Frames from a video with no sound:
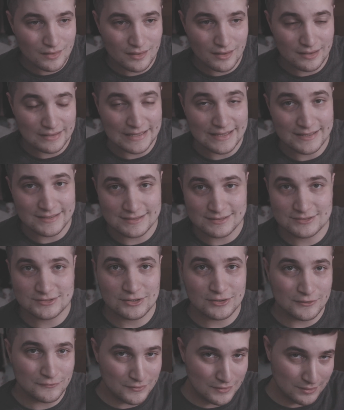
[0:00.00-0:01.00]
Again,
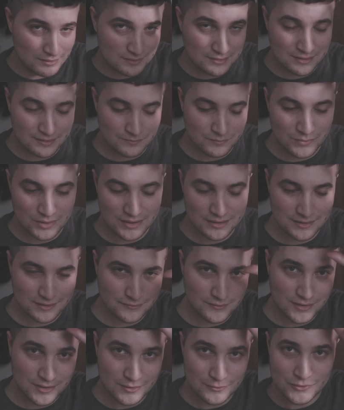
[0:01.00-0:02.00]
sorry if the beginning
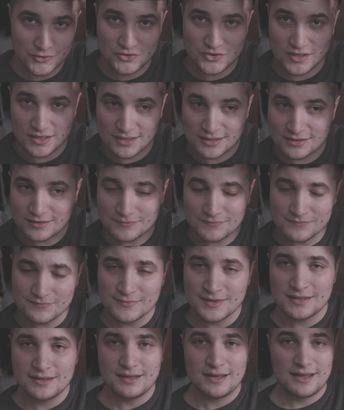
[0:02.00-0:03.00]
video was shaky.
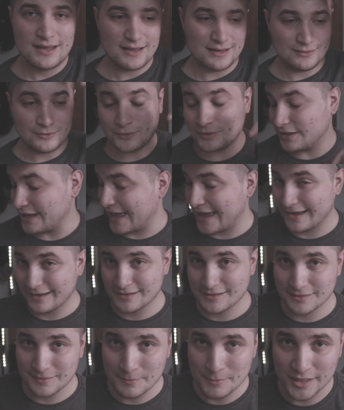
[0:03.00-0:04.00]
I literally had
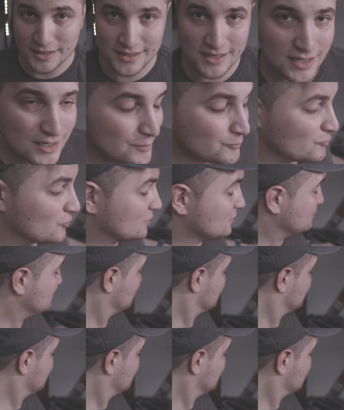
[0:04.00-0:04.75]
my camera